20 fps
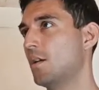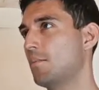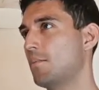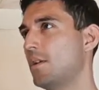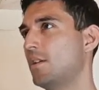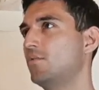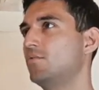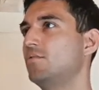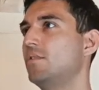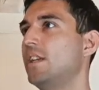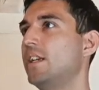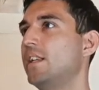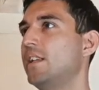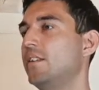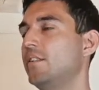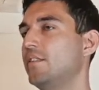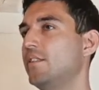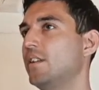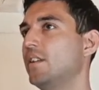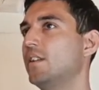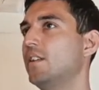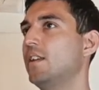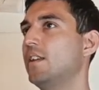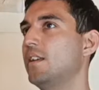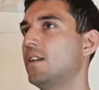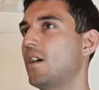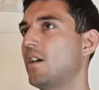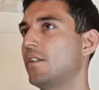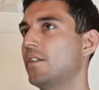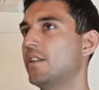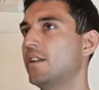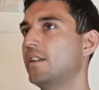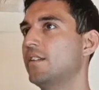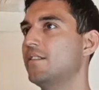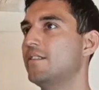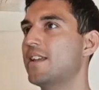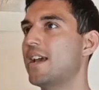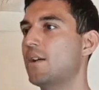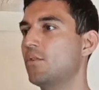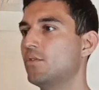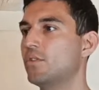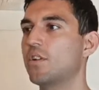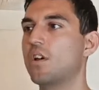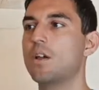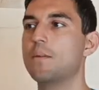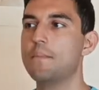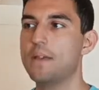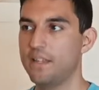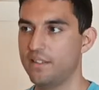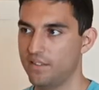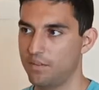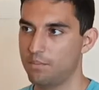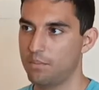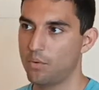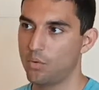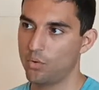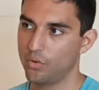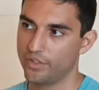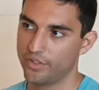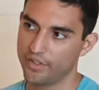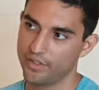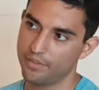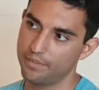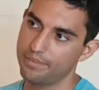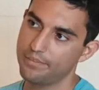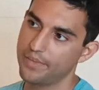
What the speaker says: But realistically, I think downtime is important,